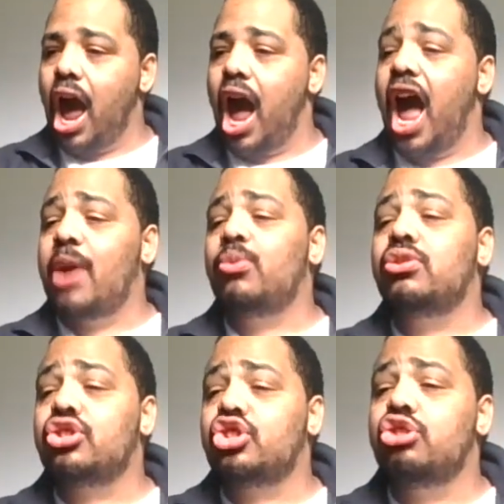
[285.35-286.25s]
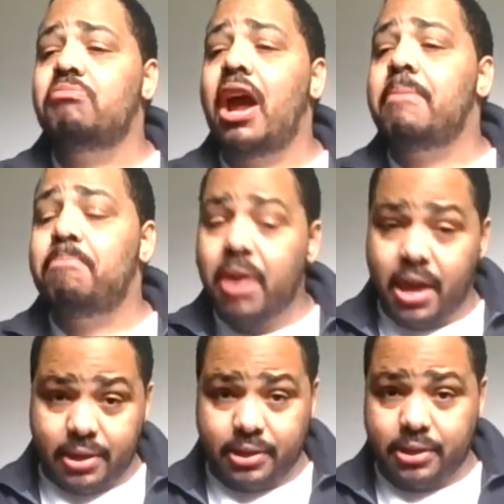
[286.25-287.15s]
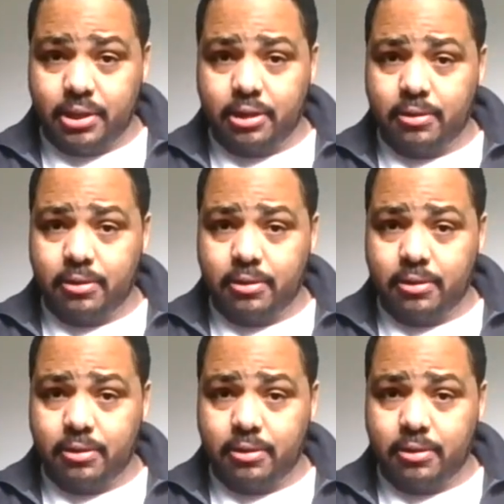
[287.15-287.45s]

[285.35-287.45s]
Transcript: I will do my best